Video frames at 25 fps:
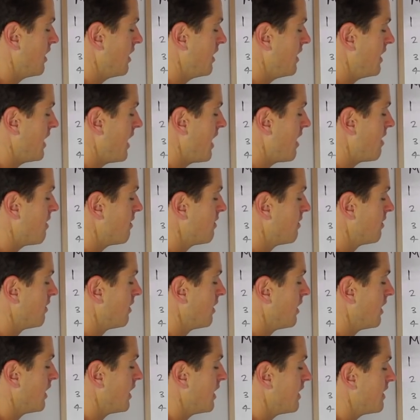Now,
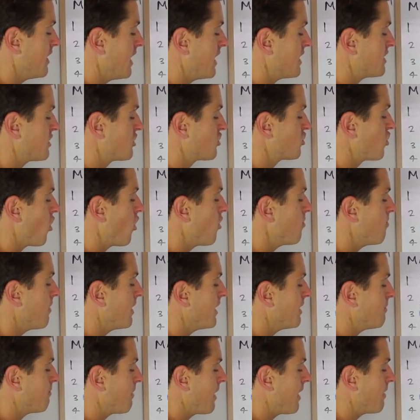there's so
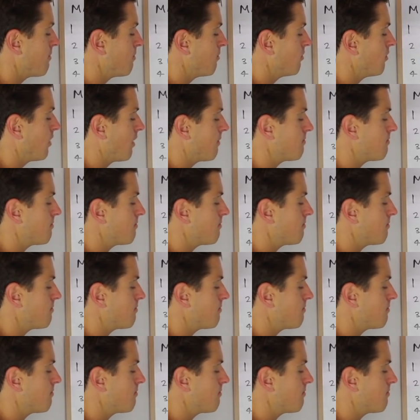many people,